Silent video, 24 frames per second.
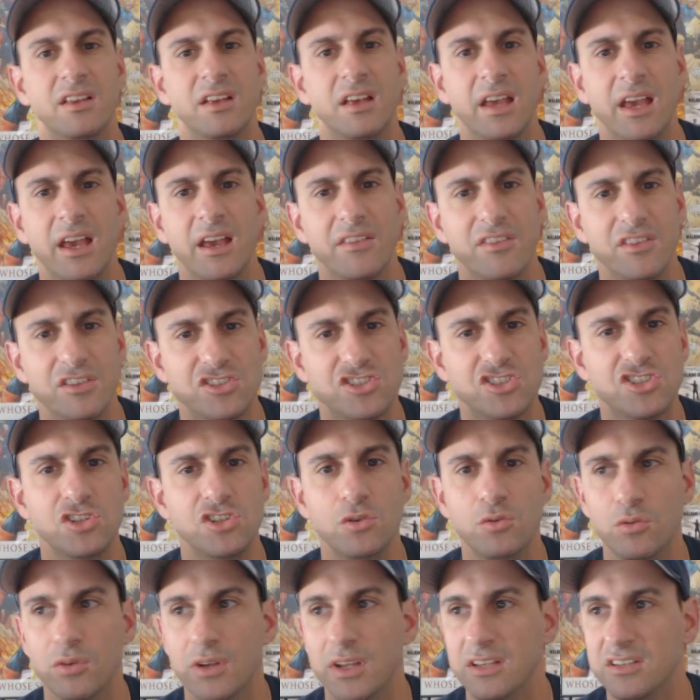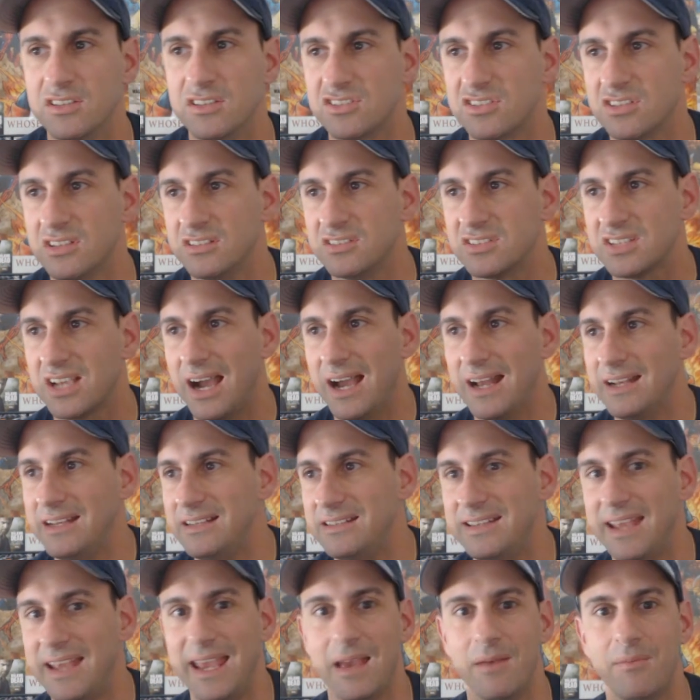the suit is kind
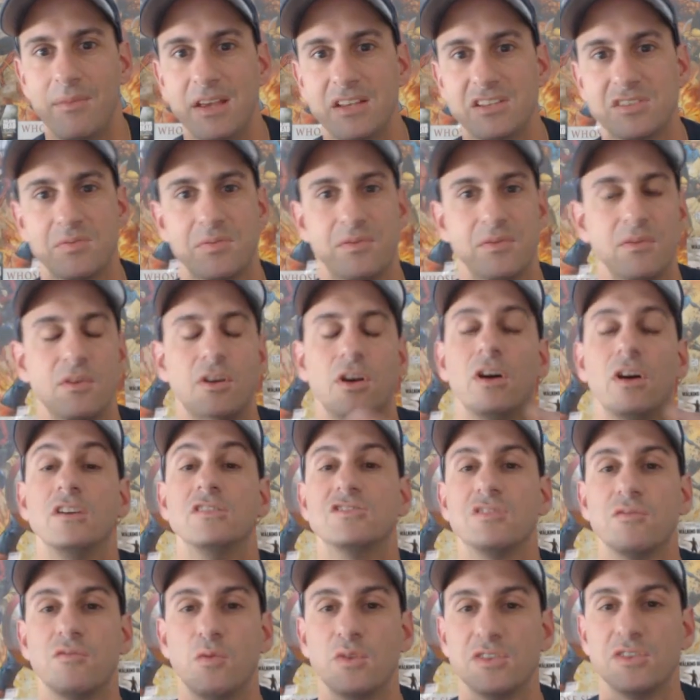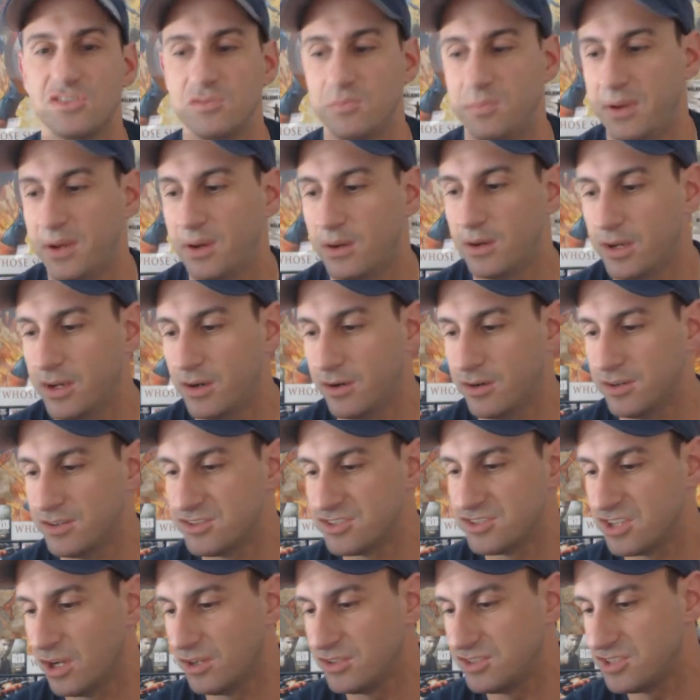of damaged because of what Superior
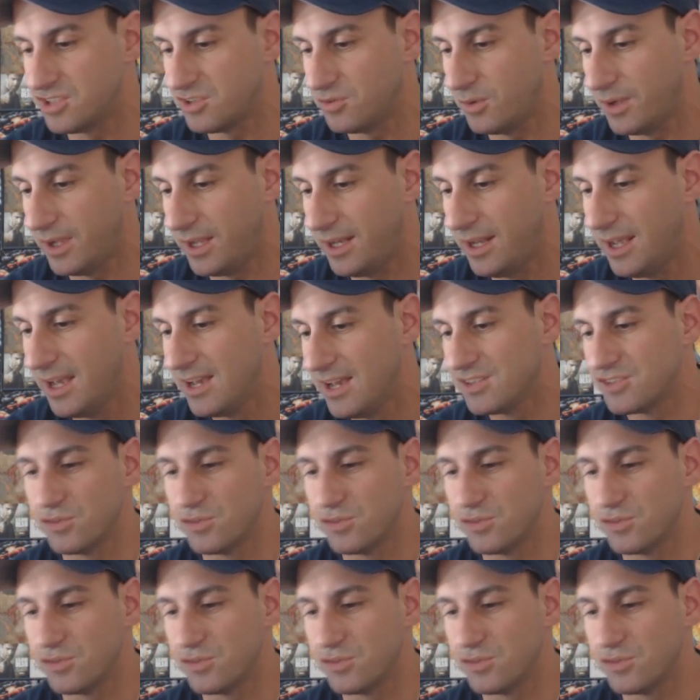has done to it,